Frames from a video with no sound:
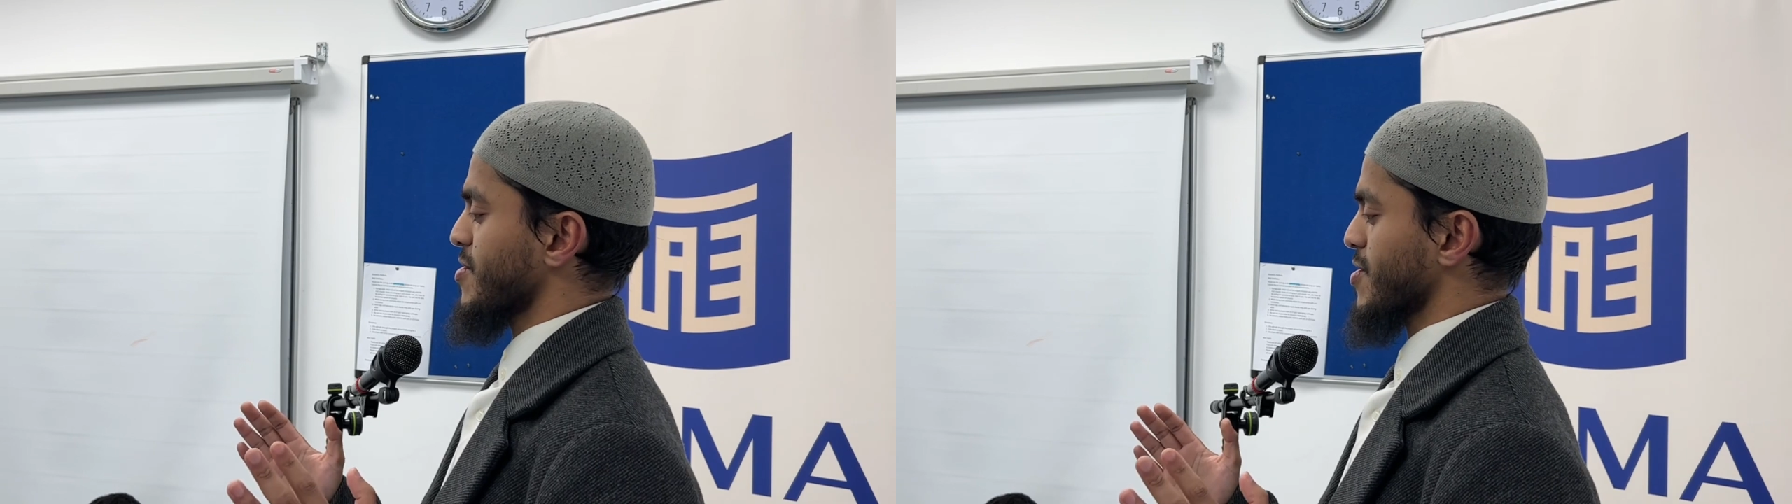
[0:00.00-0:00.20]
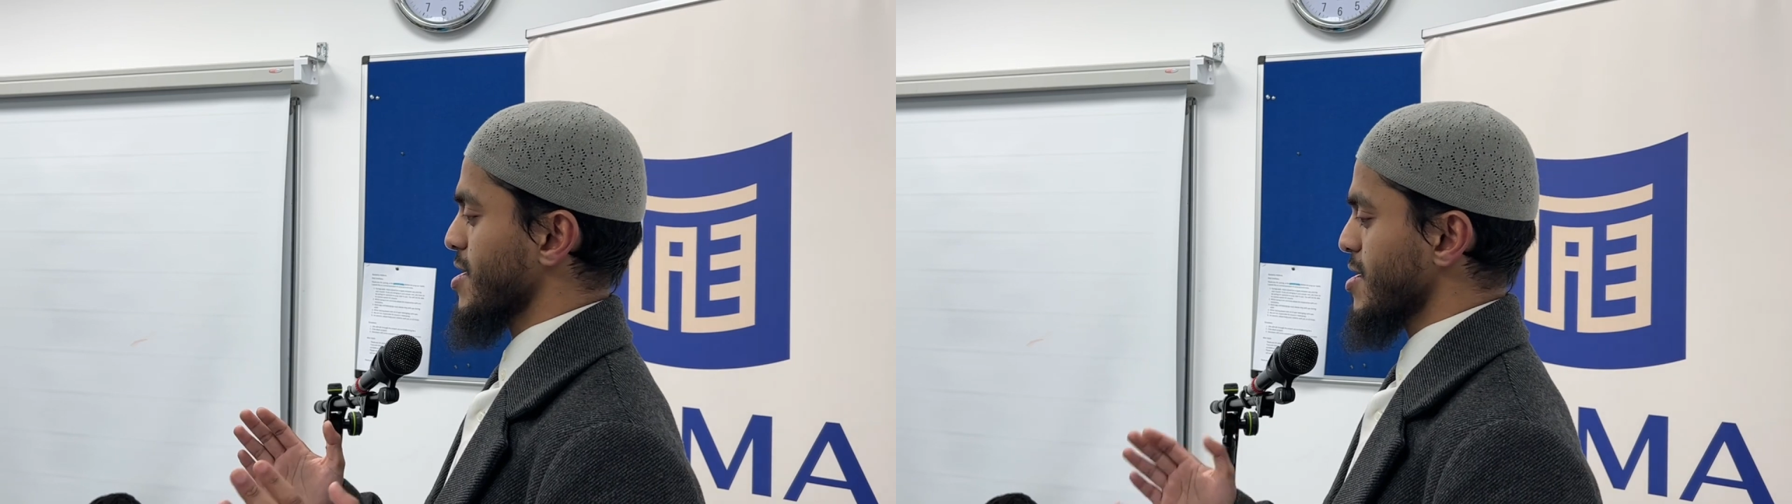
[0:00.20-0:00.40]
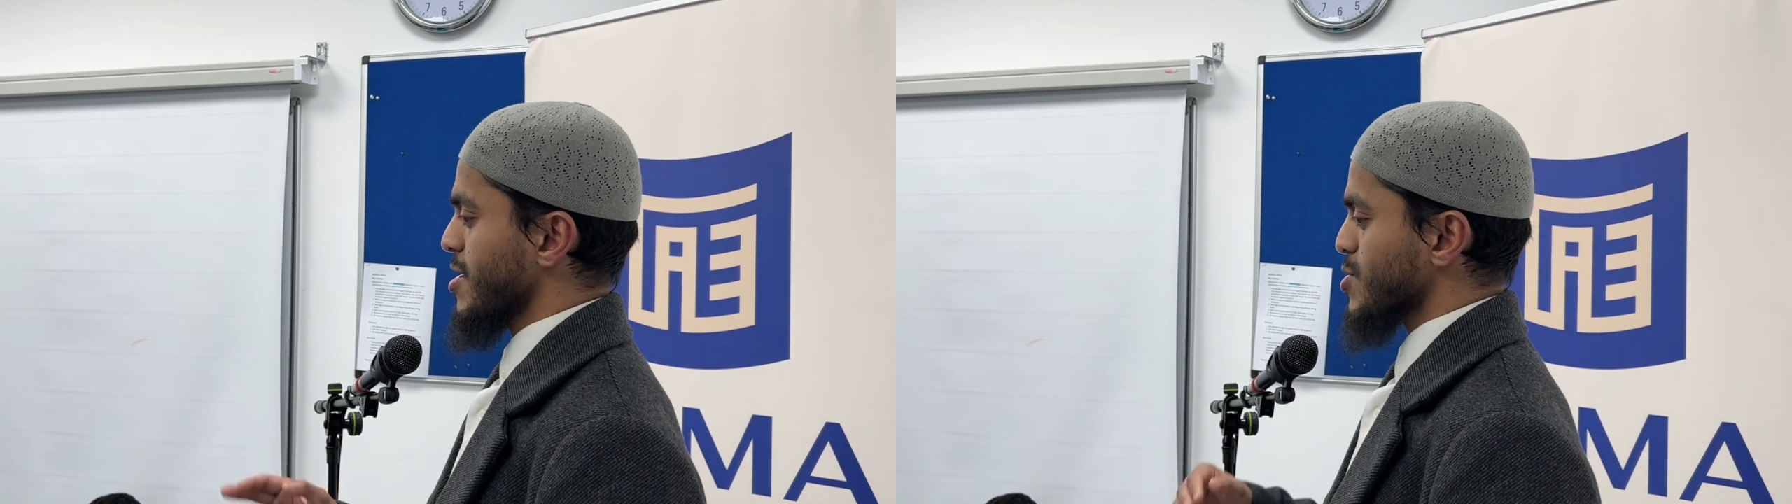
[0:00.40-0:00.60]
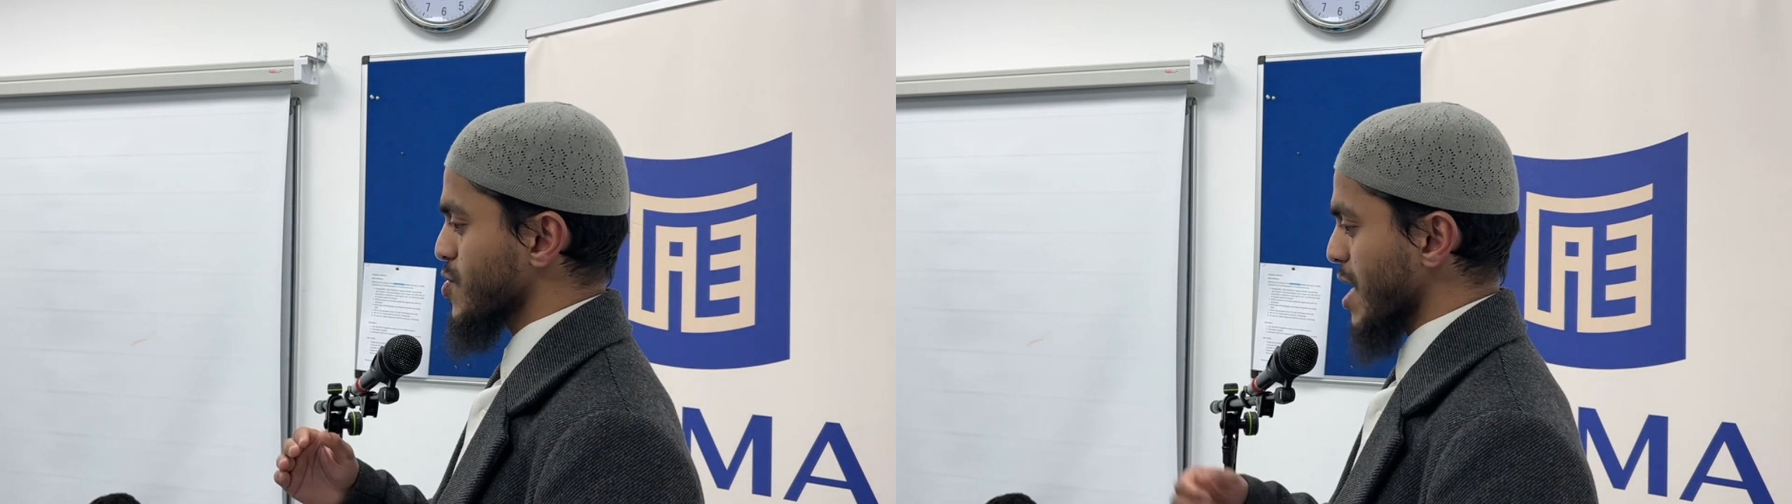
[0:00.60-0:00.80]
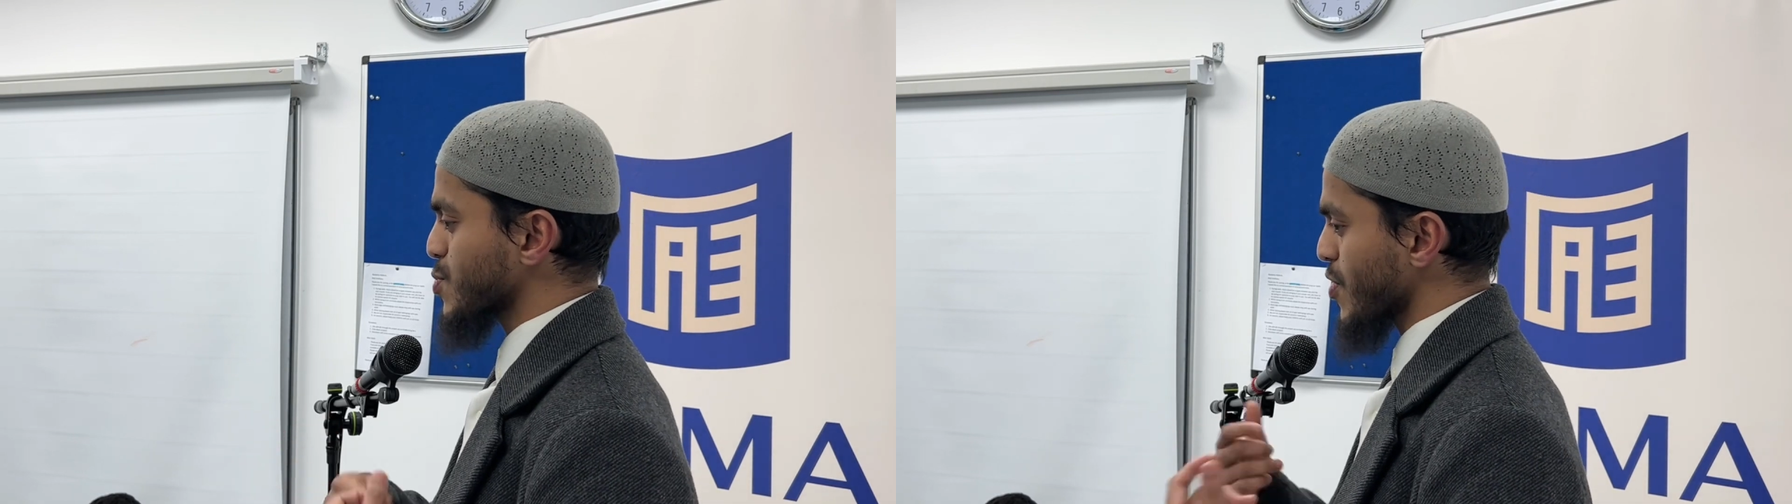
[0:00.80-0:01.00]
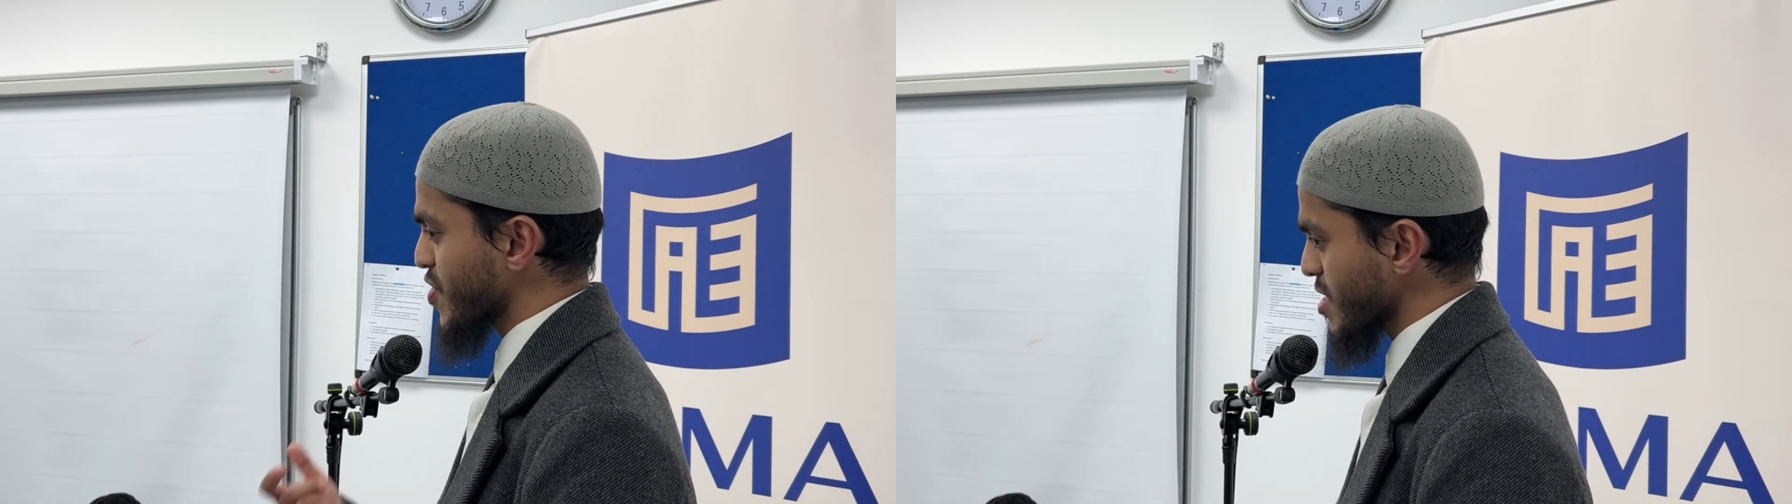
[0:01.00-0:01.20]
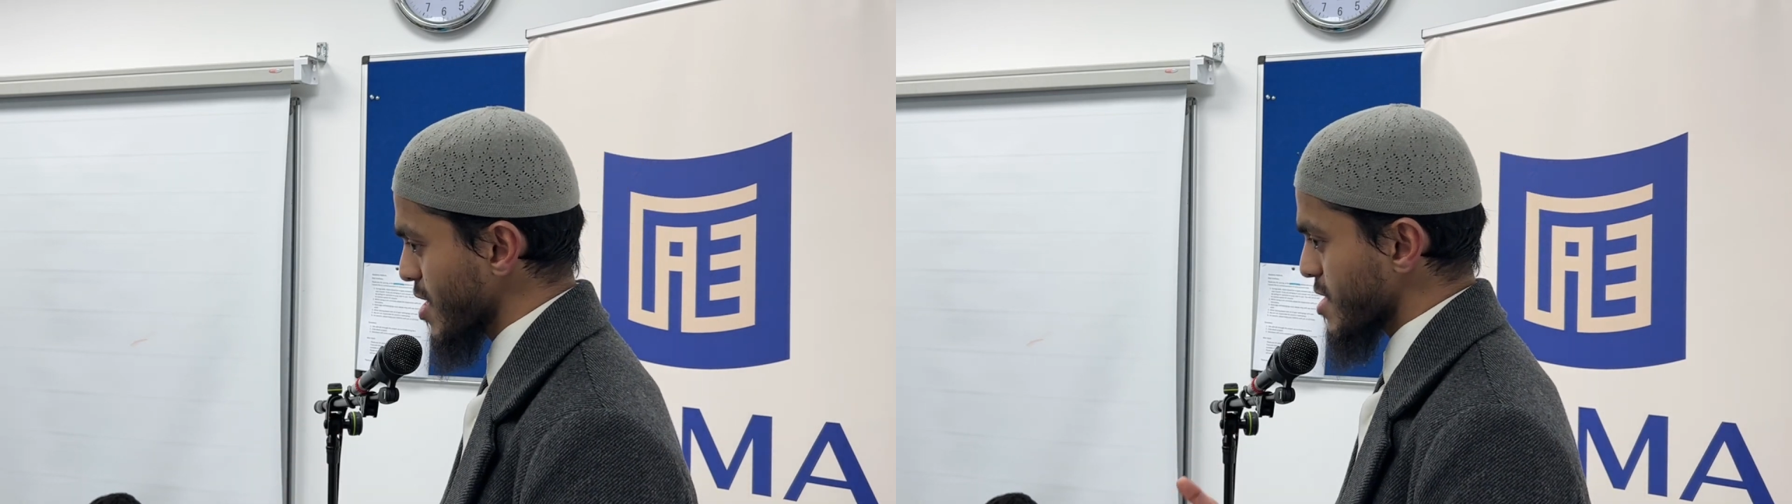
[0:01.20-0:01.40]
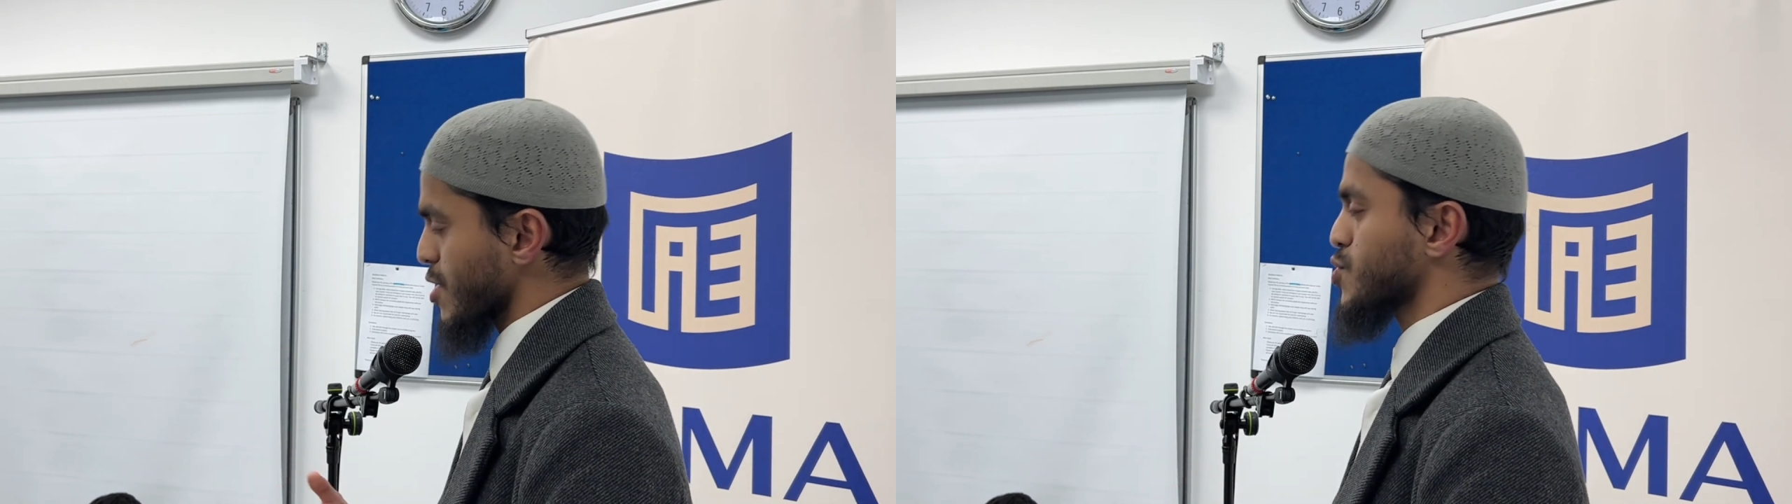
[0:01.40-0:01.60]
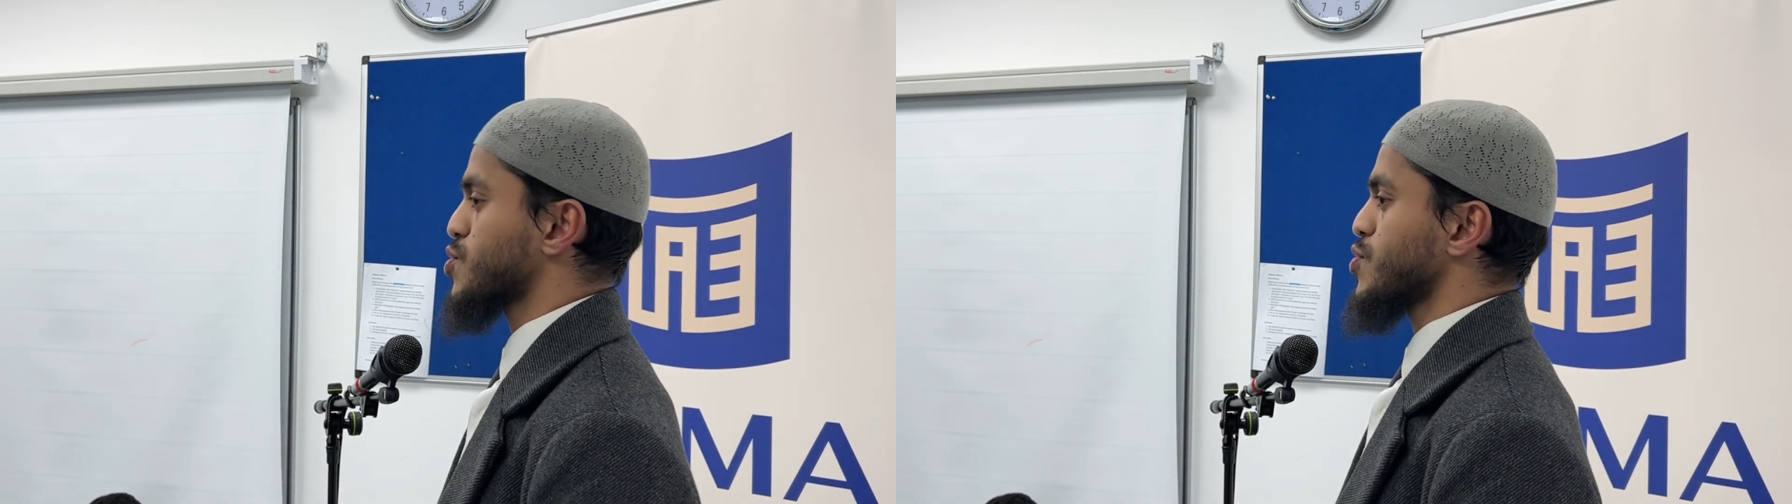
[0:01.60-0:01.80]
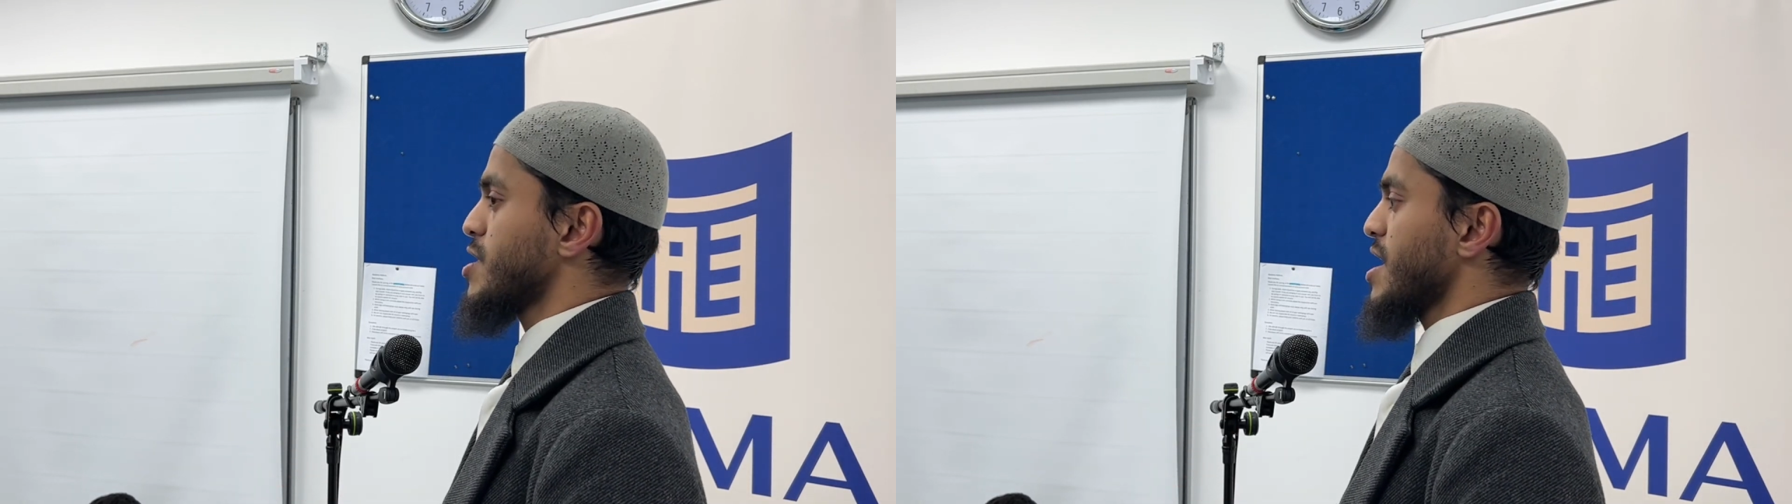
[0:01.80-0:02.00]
Okay? So that's one thing that you should do.